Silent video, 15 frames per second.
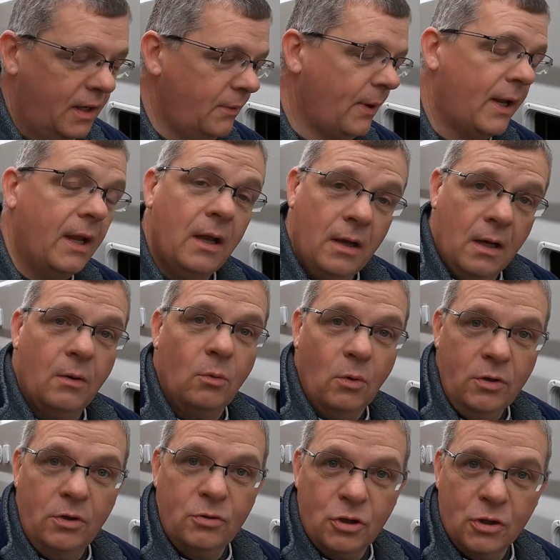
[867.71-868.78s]
Anyway,
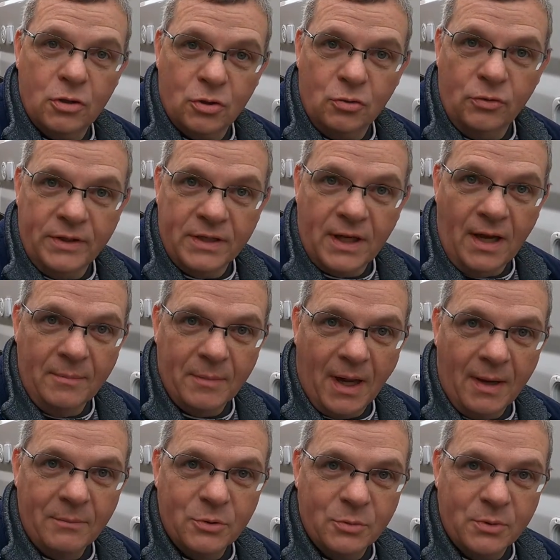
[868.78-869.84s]
what you just saw in time
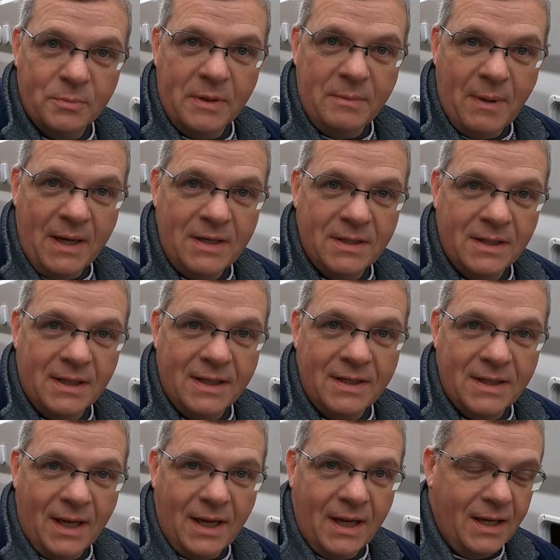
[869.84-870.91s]
lapse was me basically
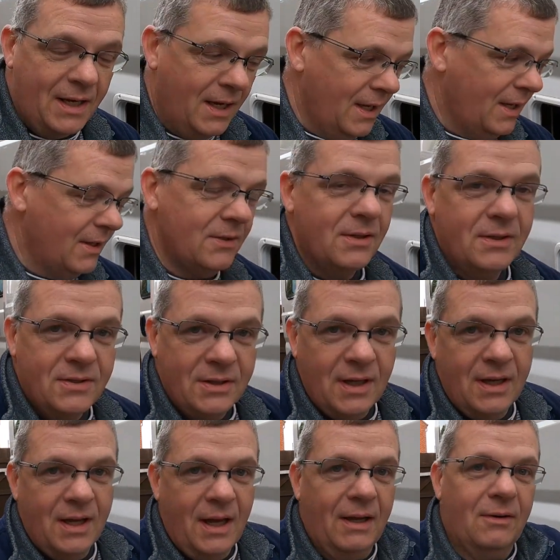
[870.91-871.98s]
saying that.
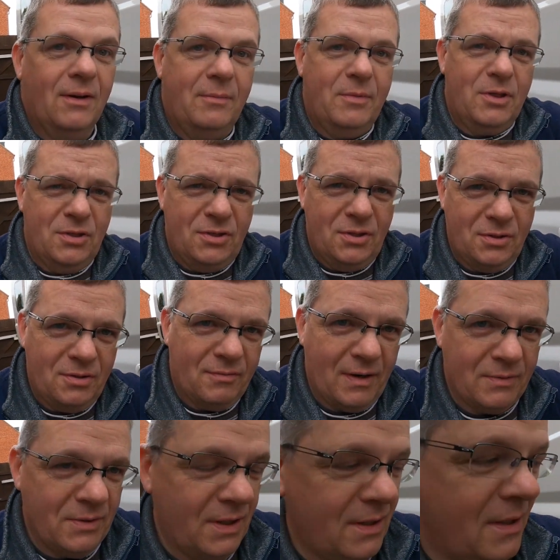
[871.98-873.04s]
Uh, hang on, let me just turn you
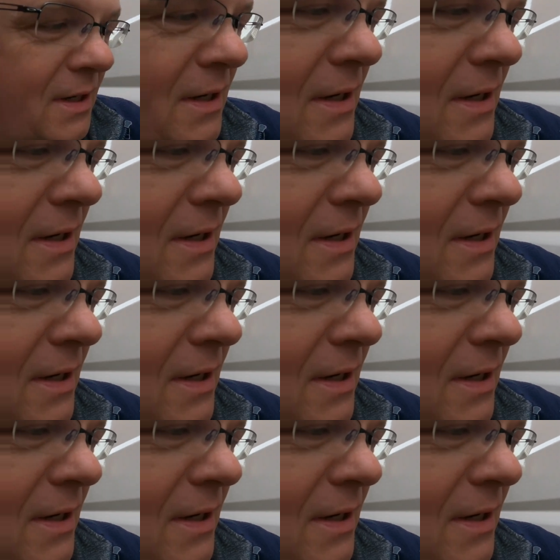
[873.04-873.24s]
around here.